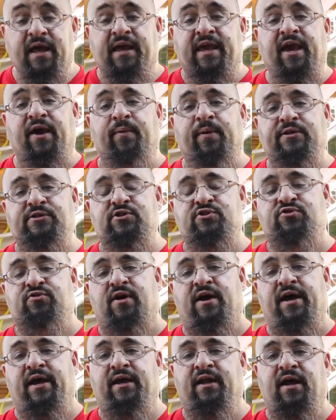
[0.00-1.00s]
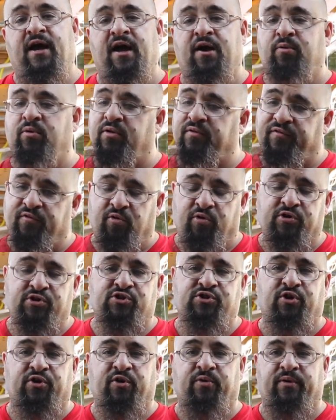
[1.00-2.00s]
Can't wait to try it. I will, of course,
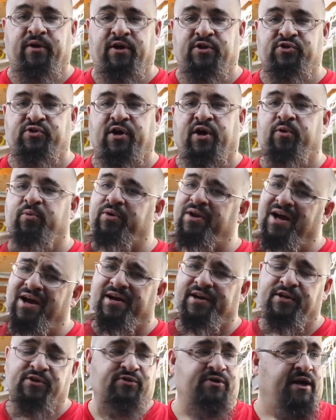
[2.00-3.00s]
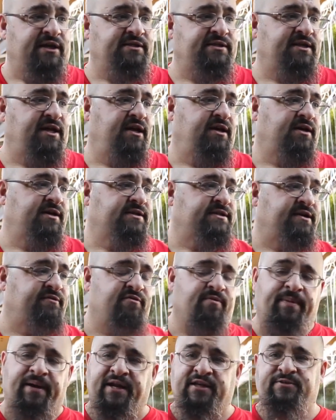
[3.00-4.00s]
show you when I try it. We're not going to try it today because
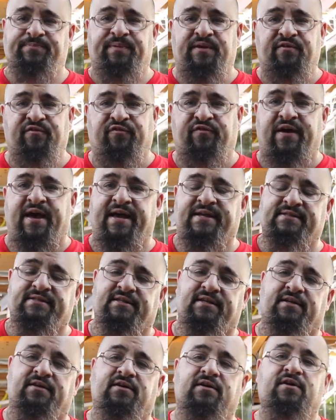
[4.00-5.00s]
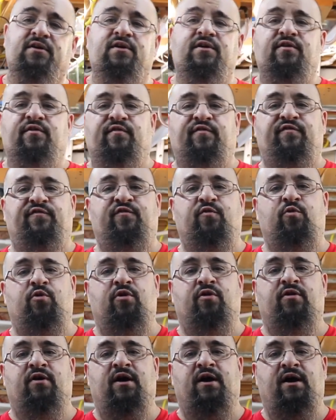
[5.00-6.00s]
everybody's being fasted
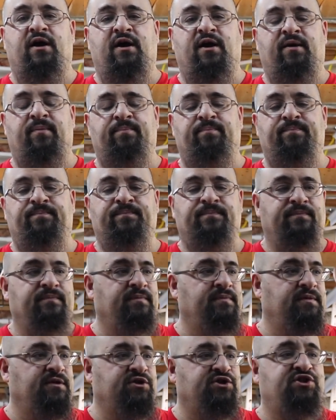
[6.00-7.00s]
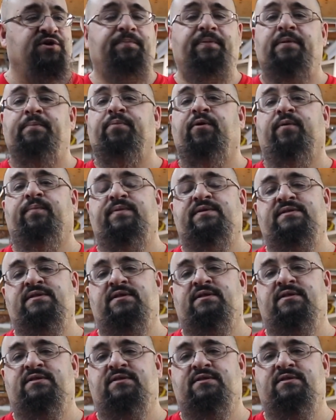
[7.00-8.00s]
for shipping
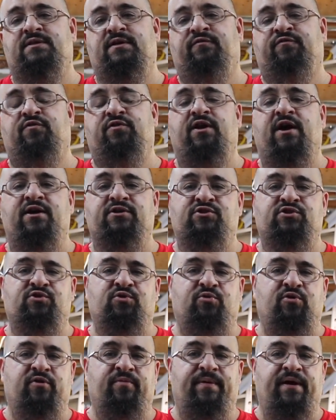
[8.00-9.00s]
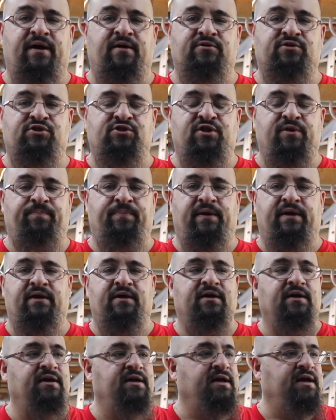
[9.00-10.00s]
purposes. If you're not sure about
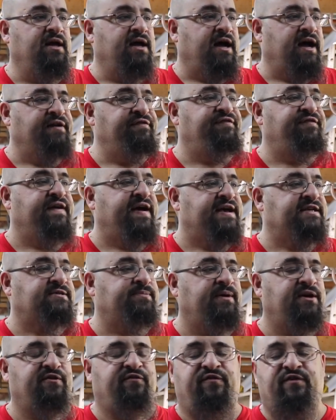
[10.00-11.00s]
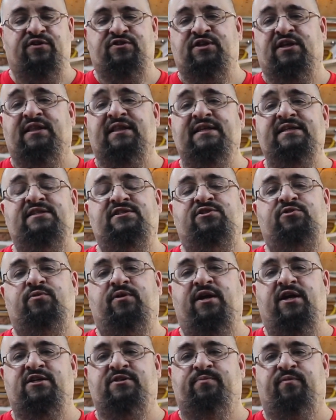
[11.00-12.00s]
shipping, I fast my fish at least 2
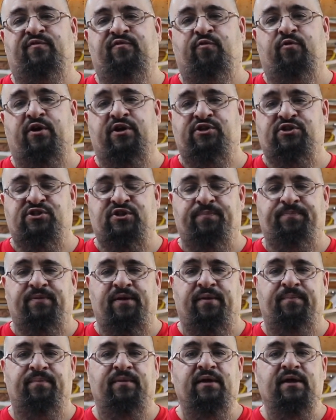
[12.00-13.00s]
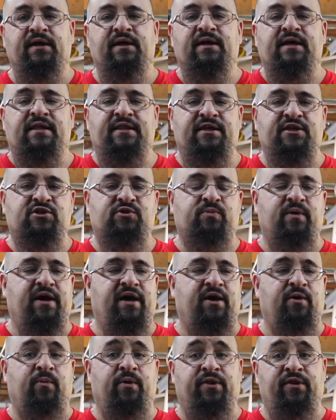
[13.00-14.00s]
days before I ship them. This
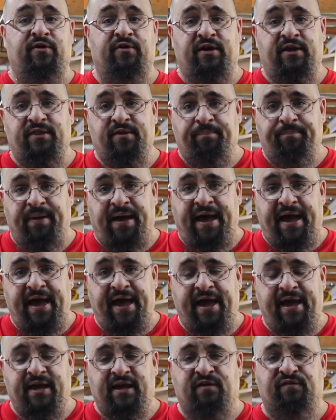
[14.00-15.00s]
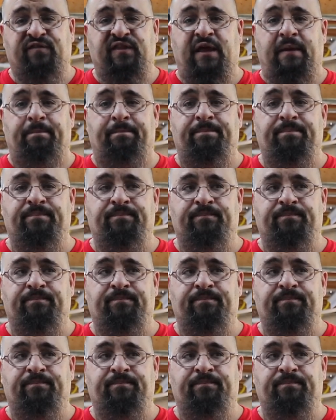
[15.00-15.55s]
way, when they're in the bag, if they